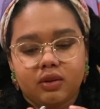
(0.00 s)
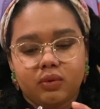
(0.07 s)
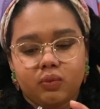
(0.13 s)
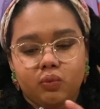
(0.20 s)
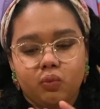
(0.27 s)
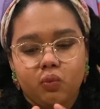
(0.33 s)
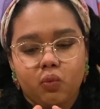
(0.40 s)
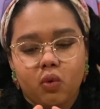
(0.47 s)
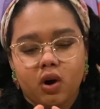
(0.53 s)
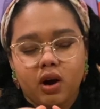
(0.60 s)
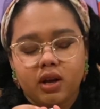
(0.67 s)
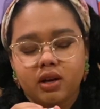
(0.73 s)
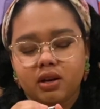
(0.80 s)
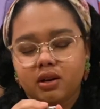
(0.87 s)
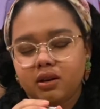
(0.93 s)

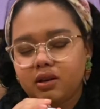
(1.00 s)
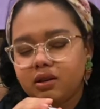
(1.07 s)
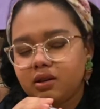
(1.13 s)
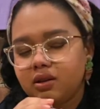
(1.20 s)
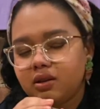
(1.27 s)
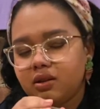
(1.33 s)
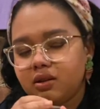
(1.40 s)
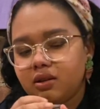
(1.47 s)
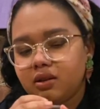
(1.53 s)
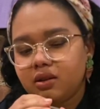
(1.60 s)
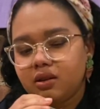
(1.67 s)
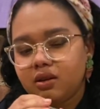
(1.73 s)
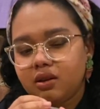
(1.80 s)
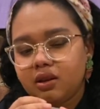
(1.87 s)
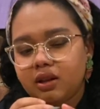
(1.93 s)

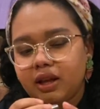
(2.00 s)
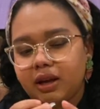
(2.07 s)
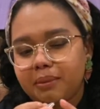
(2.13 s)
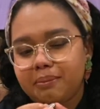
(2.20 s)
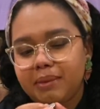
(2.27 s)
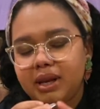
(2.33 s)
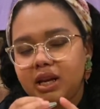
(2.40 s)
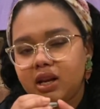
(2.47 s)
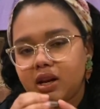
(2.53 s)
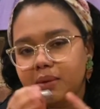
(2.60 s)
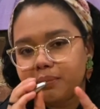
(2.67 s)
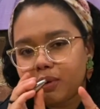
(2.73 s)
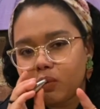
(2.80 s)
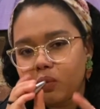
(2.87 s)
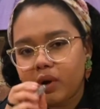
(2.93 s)
1, like a mini
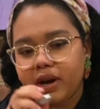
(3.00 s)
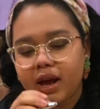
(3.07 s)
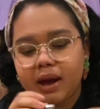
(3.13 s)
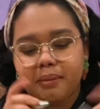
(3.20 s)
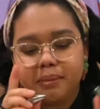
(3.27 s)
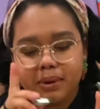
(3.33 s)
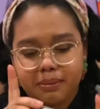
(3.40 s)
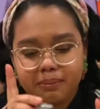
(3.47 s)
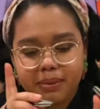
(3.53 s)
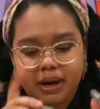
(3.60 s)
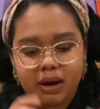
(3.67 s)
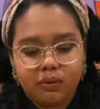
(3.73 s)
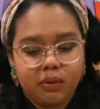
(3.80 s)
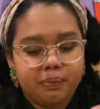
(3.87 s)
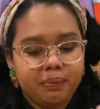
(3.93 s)
number 1M, but
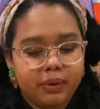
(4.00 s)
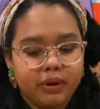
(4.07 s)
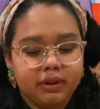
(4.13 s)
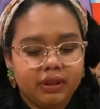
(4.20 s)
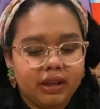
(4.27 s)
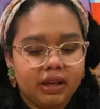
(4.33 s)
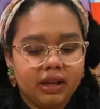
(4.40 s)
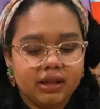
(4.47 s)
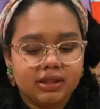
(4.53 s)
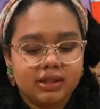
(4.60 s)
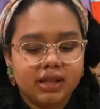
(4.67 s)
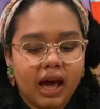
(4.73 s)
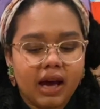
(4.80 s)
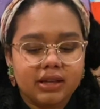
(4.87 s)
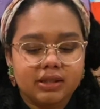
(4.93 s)
I will put the
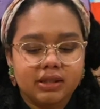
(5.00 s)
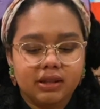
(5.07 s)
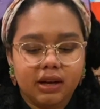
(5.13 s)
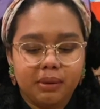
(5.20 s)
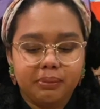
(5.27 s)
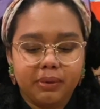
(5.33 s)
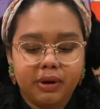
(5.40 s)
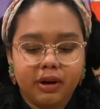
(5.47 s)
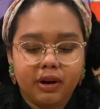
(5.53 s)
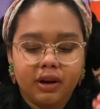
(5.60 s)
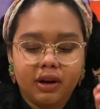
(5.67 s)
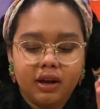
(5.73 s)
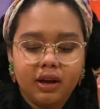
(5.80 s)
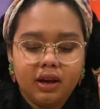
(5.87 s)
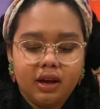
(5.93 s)
exact number
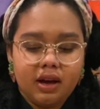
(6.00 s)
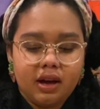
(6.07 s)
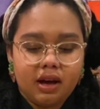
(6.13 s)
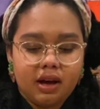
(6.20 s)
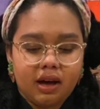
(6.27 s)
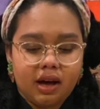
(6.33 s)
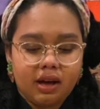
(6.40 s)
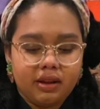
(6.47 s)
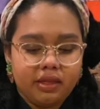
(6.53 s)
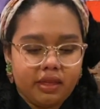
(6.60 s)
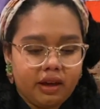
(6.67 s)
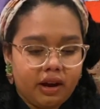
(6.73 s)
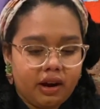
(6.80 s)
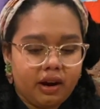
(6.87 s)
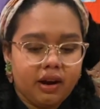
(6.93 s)
on
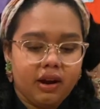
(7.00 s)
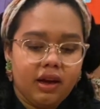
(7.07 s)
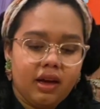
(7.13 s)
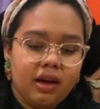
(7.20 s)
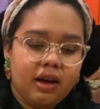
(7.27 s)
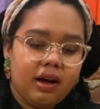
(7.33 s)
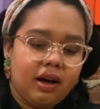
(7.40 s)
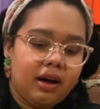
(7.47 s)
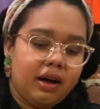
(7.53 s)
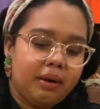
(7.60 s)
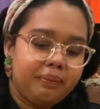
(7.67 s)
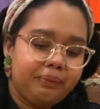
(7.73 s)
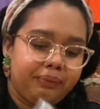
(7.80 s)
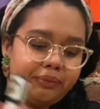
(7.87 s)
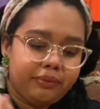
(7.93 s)
there.
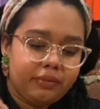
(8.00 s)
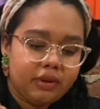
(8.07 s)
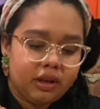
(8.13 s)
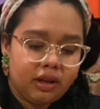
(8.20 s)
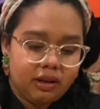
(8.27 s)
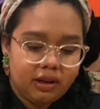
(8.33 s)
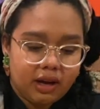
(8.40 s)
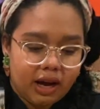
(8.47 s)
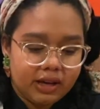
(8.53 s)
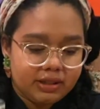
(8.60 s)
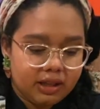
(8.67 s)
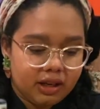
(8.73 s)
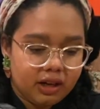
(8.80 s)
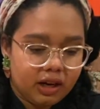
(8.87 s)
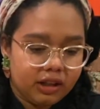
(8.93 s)

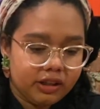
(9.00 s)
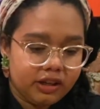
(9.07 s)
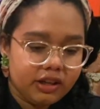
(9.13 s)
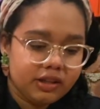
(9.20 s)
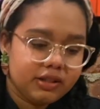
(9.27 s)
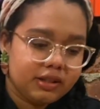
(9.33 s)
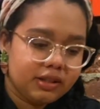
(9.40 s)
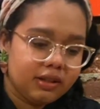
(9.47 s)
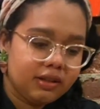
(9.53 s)
Icing colors,